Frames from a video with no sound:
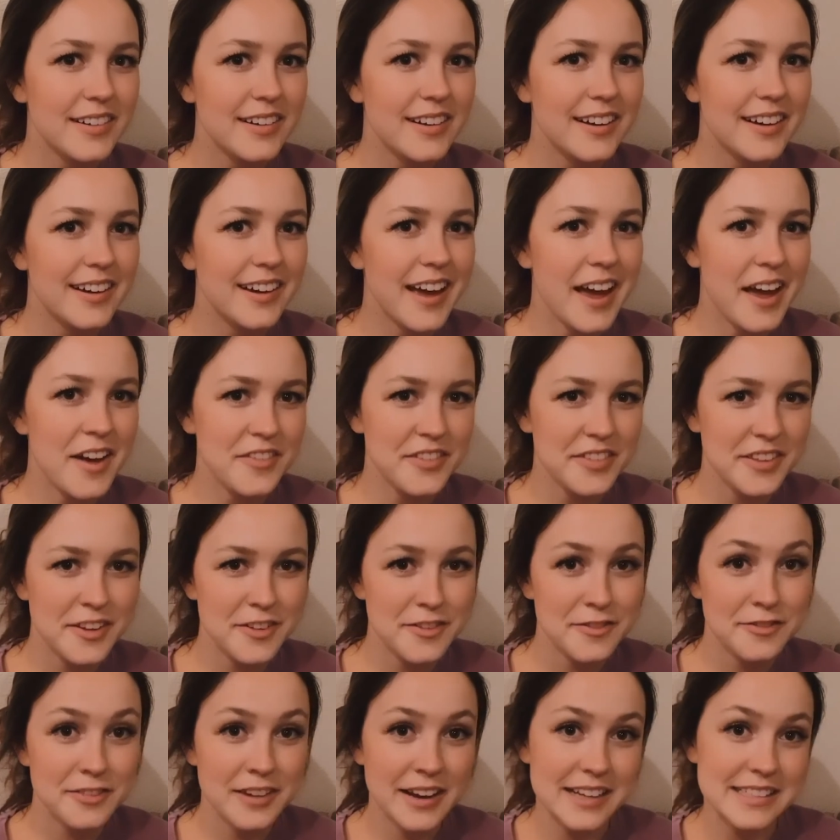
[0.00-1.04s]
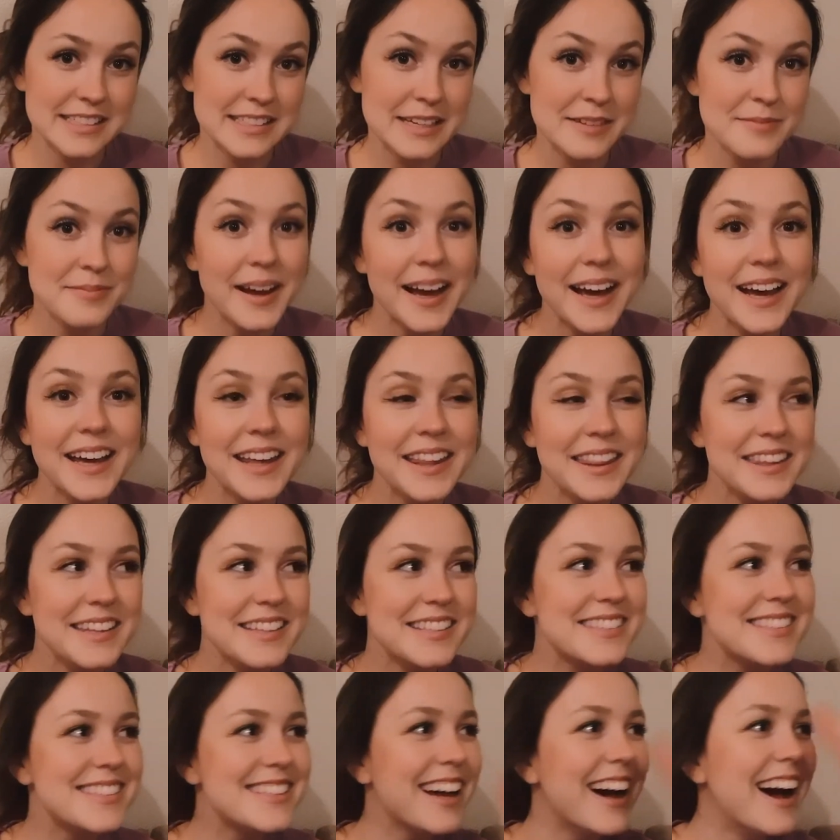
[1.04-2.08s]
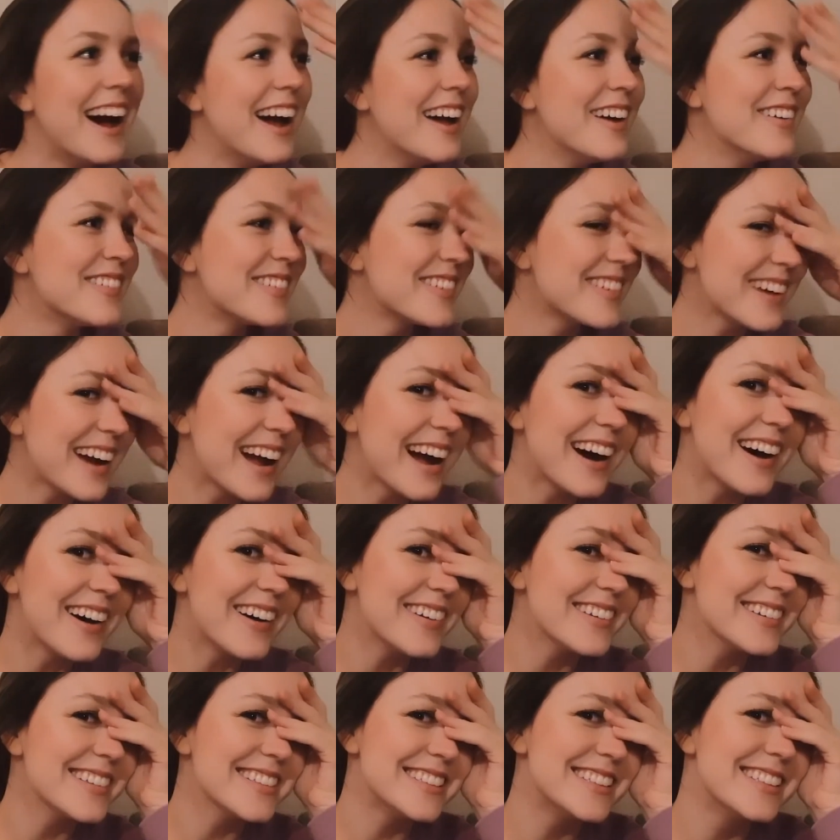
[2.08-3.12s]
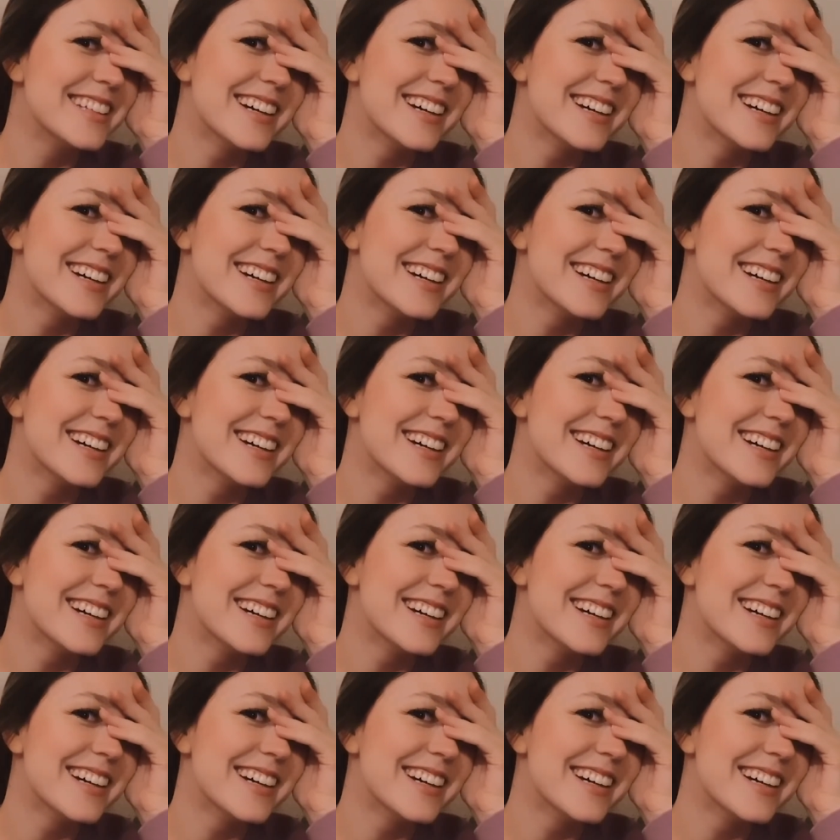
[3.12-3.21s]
heavily affected by it this time around.